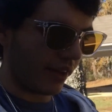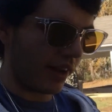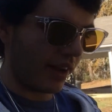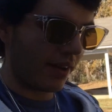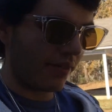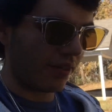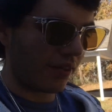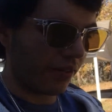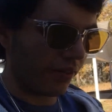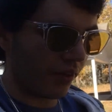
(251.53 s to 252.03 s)
gonna
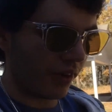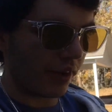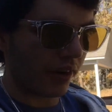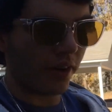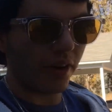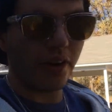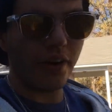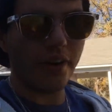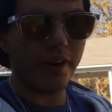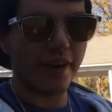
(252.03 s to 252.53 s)
have to
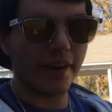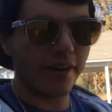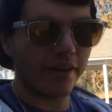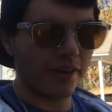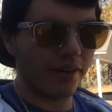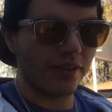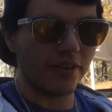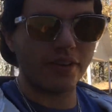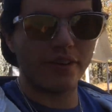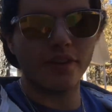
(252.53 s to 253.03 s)
figure it
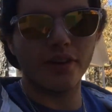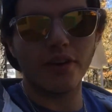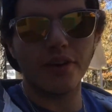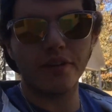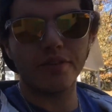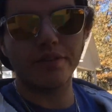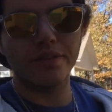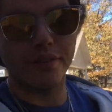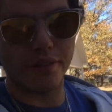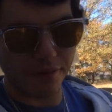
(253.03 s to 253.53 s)
out
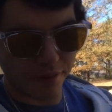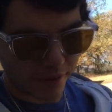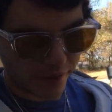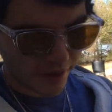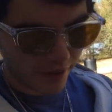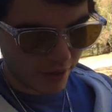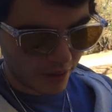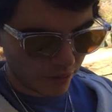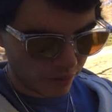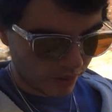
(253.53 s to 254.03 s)
himself to
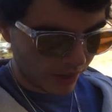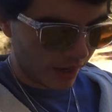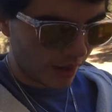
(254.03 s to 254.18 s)
figure out what